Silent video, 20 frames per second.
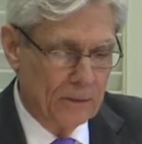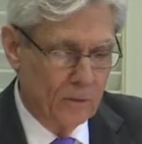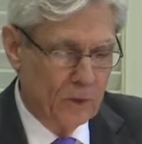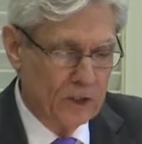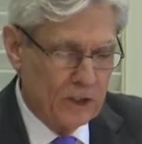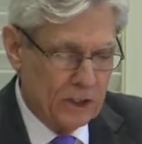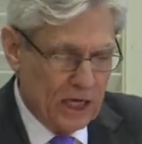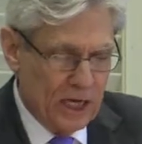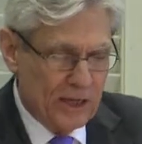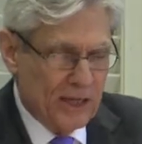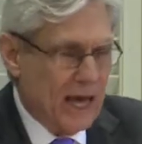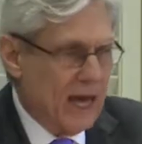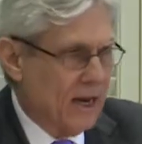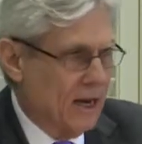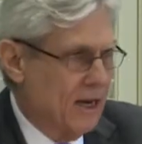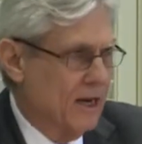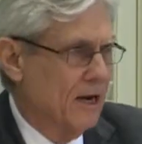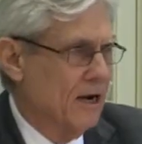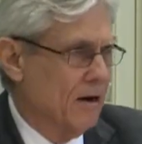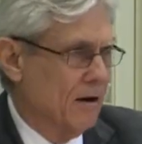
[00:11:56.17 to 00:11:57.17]
We see
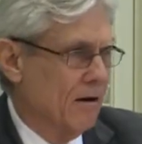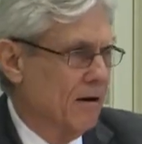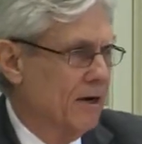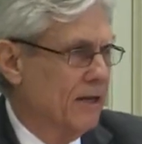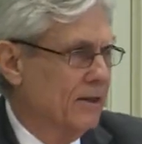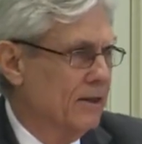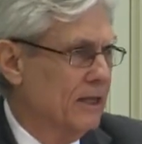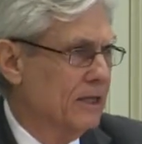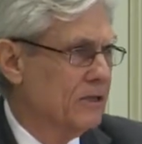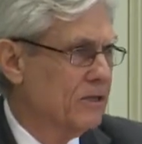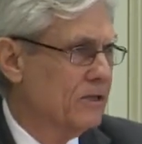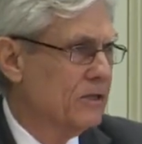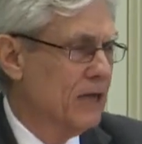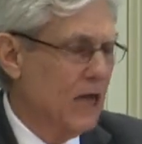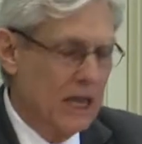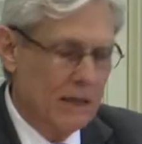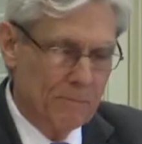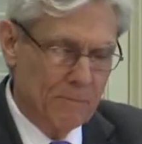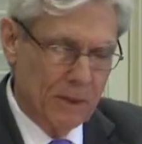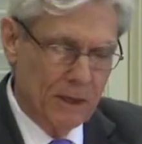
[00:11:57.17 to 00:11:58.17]
that here in this
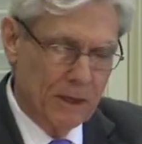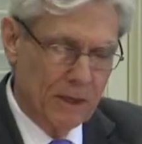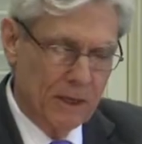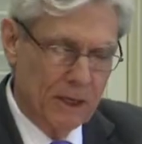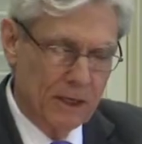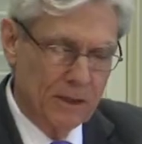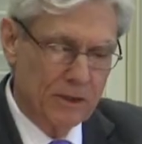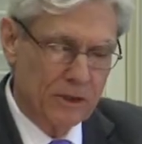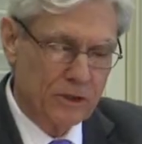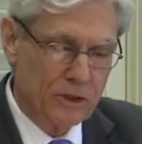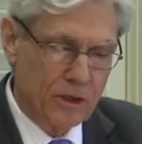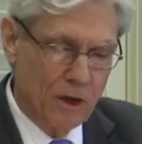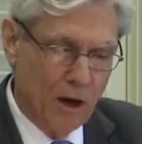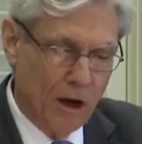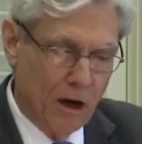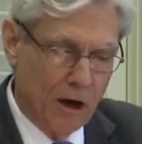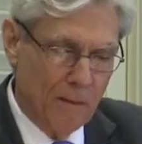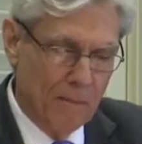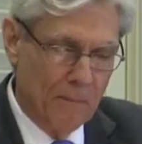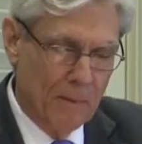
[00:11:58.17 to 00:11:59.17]
statement in the
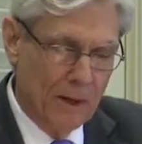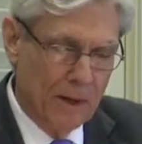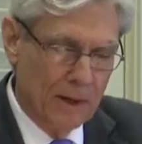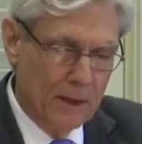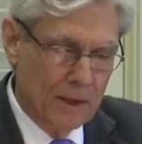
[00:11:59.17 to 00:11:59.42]
psalm.